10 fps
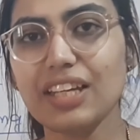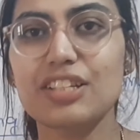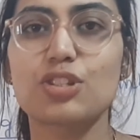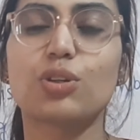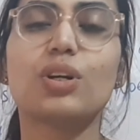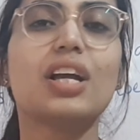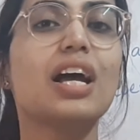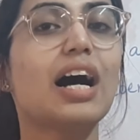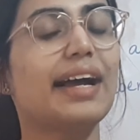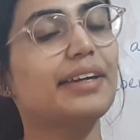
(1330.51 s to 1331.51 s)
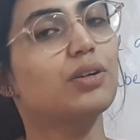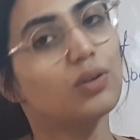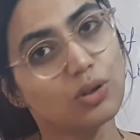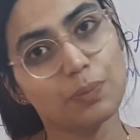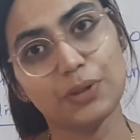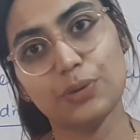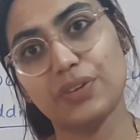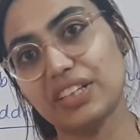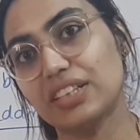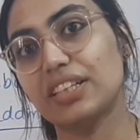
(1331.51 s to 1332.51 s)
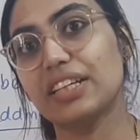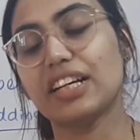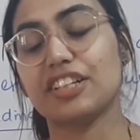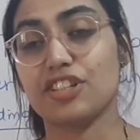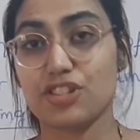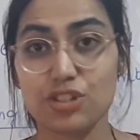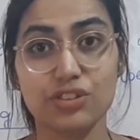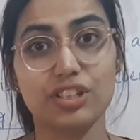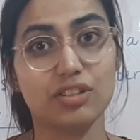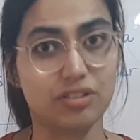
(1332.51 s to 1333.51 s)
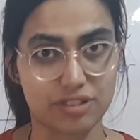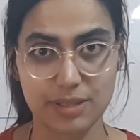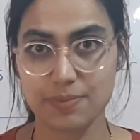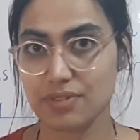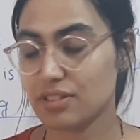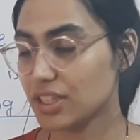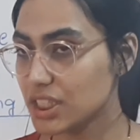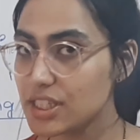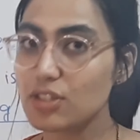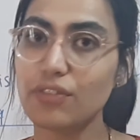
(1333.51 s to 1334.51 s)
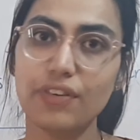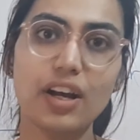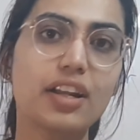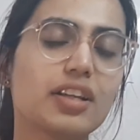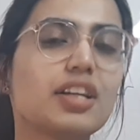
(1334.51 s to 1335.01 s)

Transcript: So I hope you really understood the concepts learned so far.